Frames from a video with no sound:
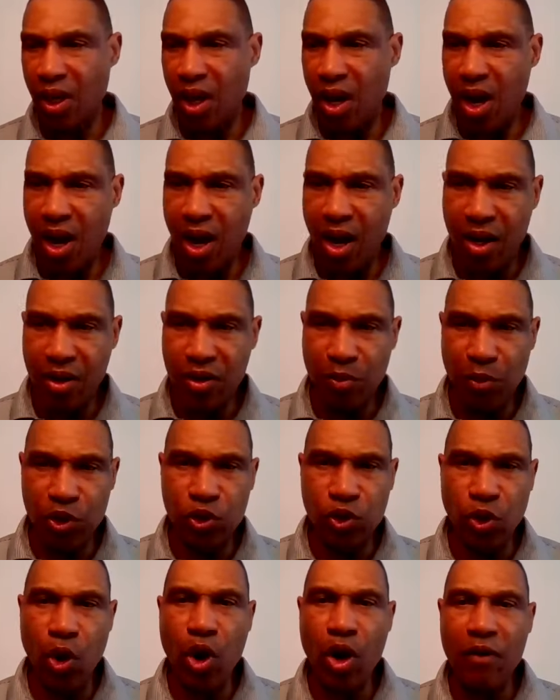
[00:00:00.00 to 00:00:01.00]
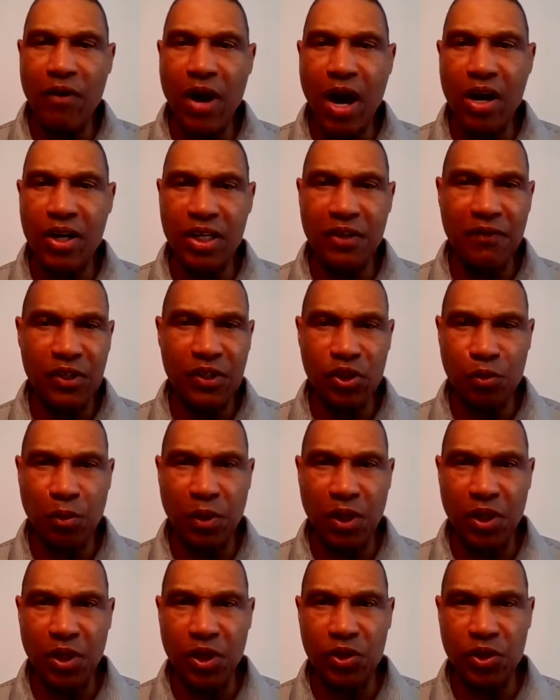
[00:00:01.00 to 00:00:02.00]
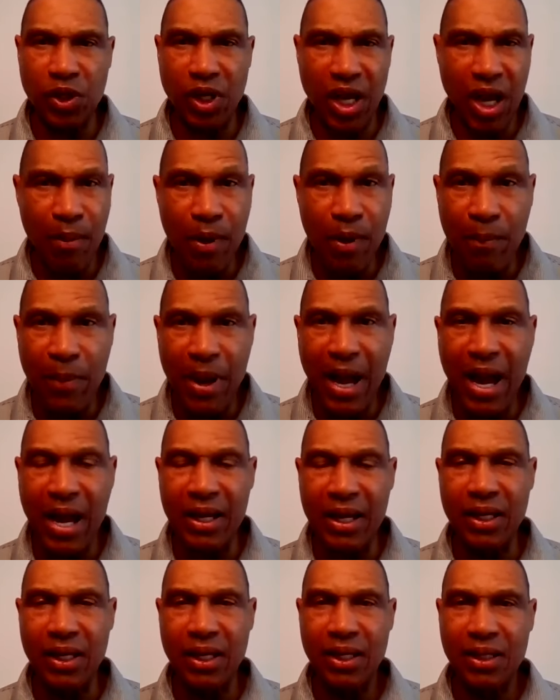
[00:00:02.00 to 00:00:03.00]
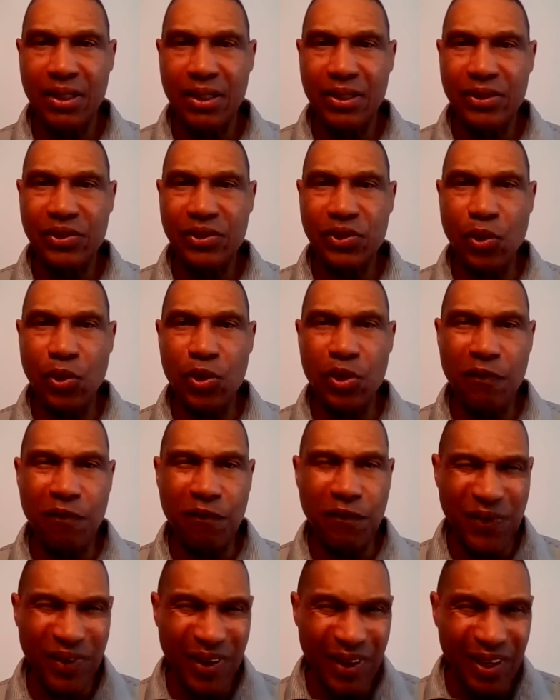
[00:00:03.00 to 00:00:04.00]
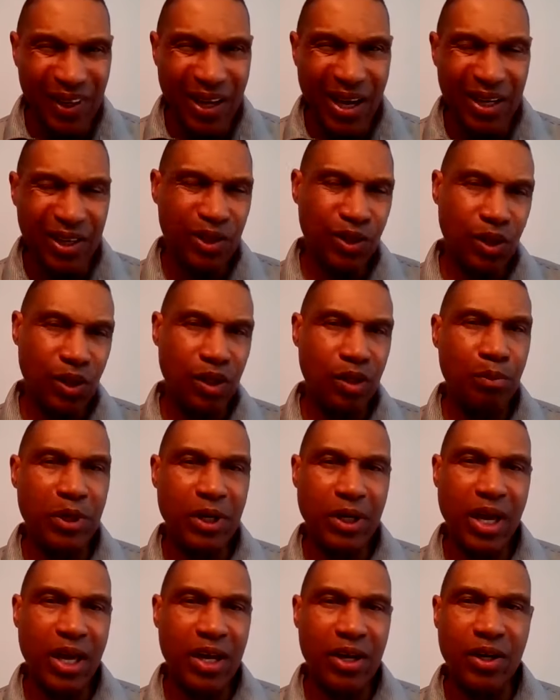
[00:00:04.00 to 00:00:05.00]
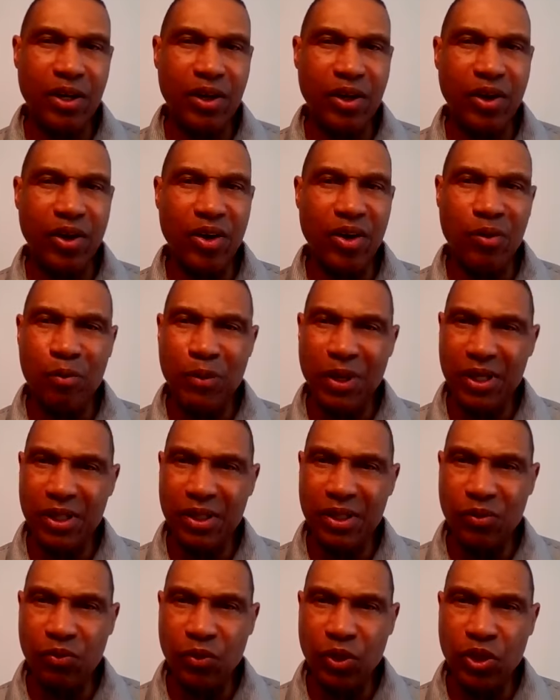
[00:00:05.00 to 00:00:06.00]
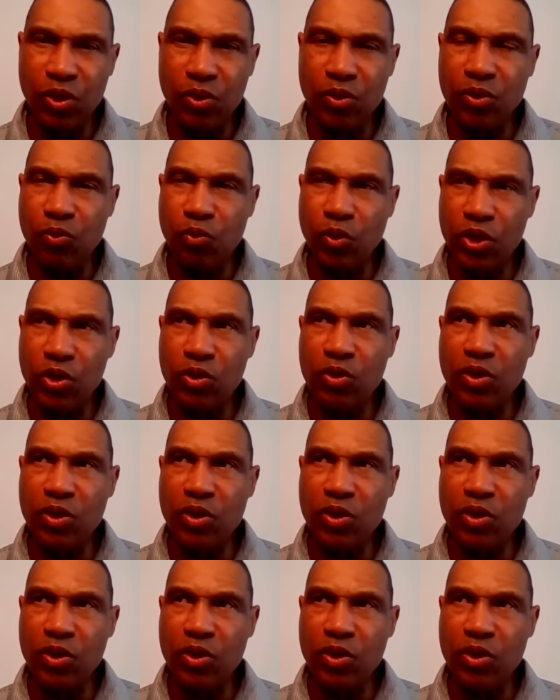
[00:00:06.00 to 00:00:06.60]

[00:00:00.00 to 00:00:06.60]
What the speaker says: The majority of our defense players are coming back, so you feel like you're a little bit ahead of the curve. But when